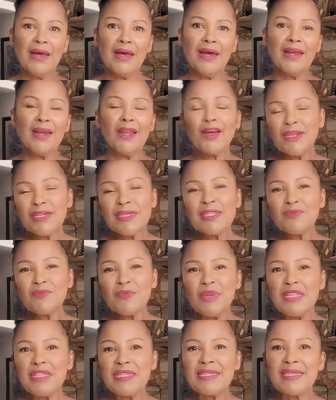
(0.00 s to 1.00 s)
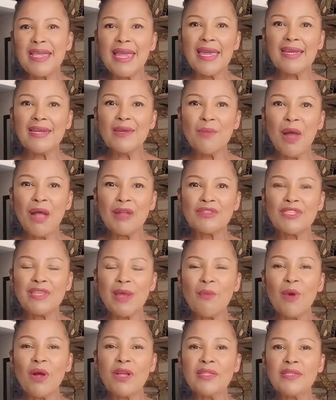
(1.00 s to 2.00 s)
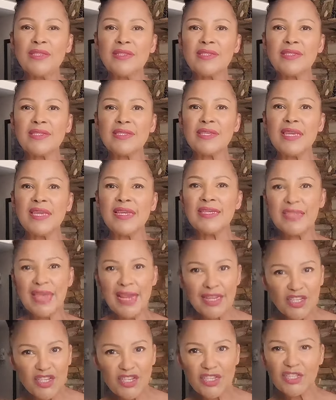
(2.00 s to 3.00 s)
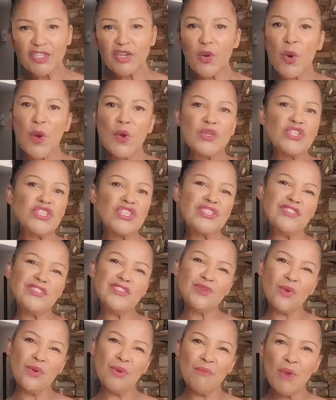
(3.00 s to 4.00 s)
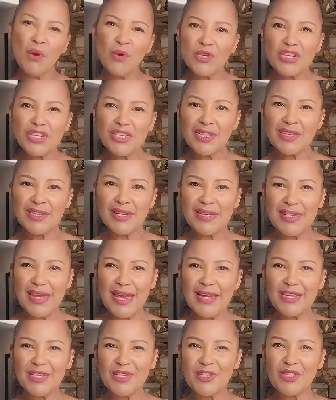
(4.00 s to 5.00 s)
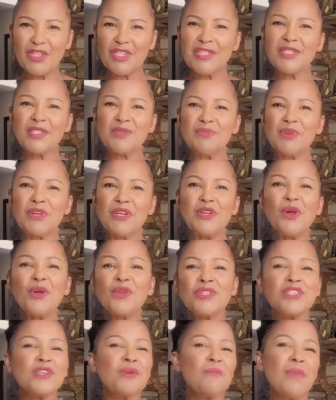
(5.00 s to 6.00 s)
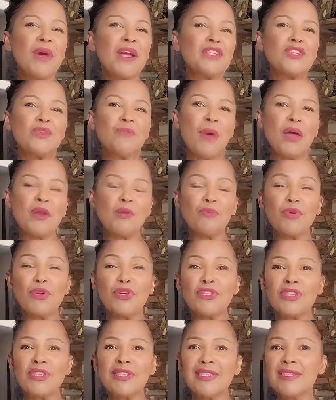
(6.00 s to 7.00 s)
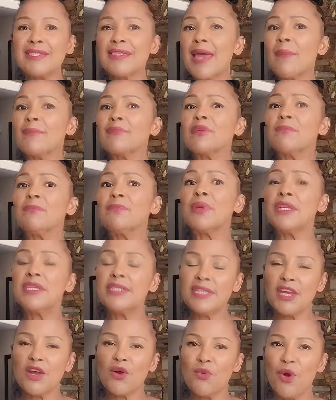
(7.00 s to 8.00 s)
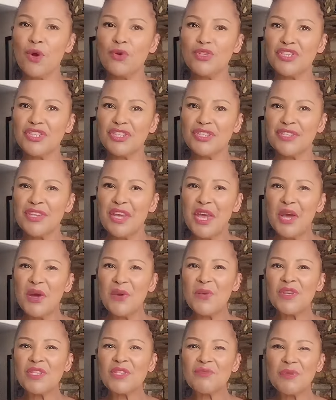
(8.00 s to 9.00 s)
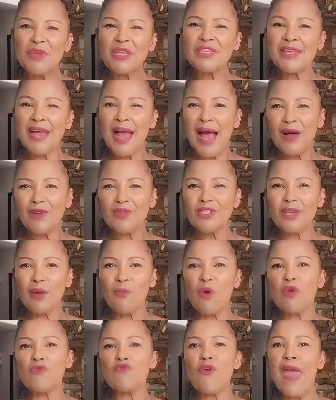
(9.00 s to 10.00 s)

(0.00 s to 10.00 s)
A lot has been said about someone's intelligence quotients or emotional intelligence, but not so much about a person's adaptability quotient, which speaks to how someone